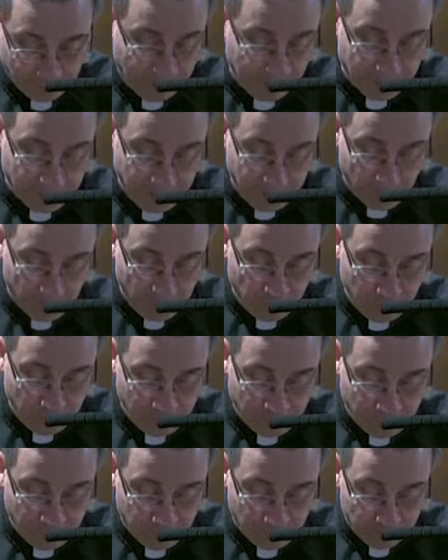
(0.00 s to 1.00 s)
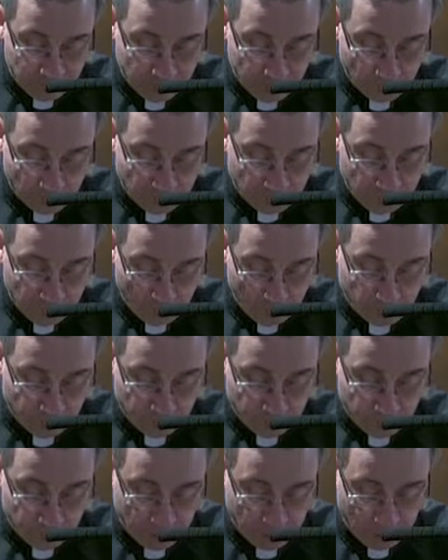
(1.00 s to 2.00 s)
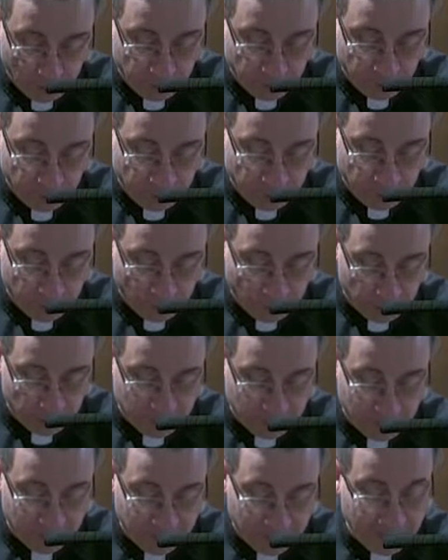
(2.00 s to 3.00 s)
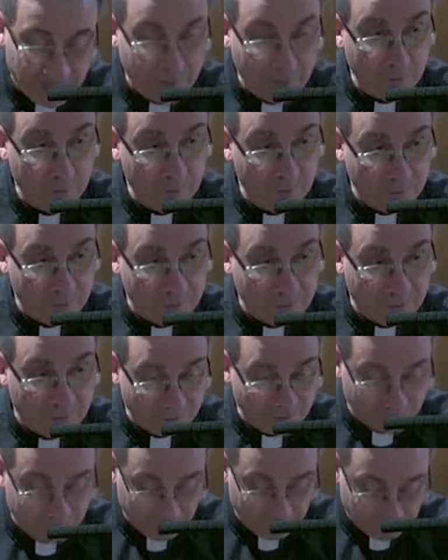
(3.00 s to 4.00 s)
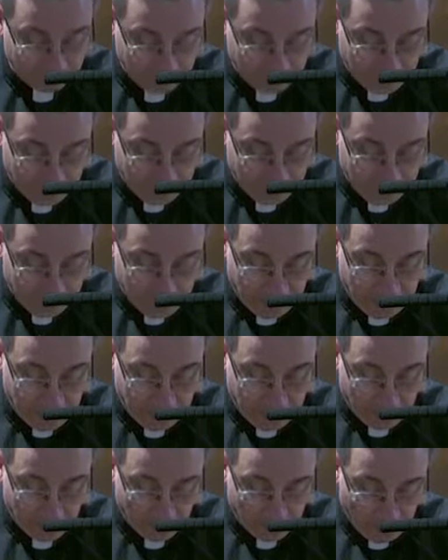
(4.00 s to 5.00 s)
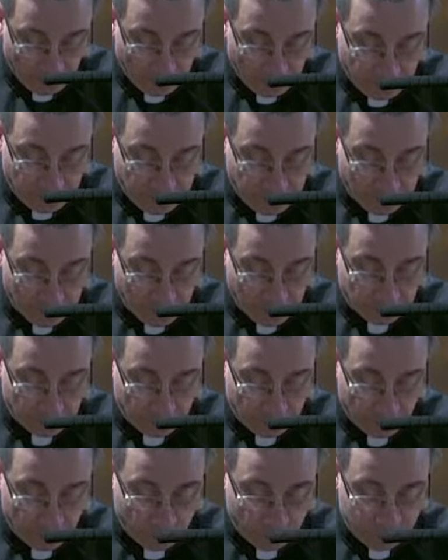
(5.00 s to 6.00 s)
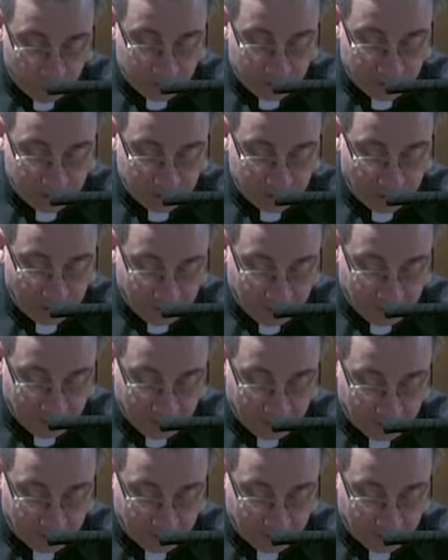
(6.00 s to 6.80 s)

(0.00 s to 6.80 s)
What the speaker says: They repeated the story over and over because they knew the ending, the glory of risen life.